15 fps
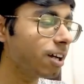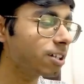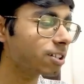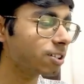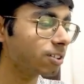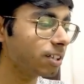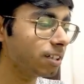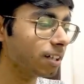
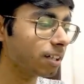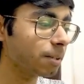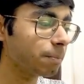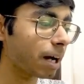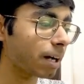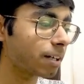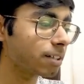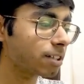so these are the
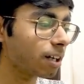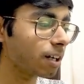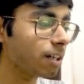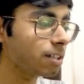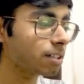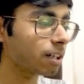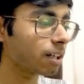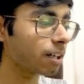practice
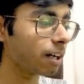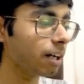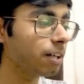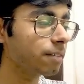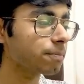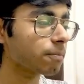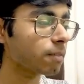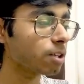cards
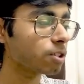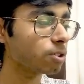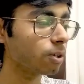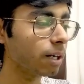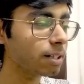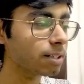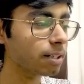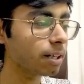right so
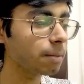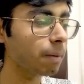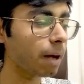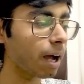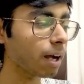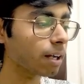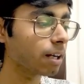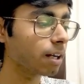let's get
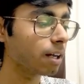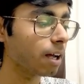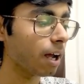back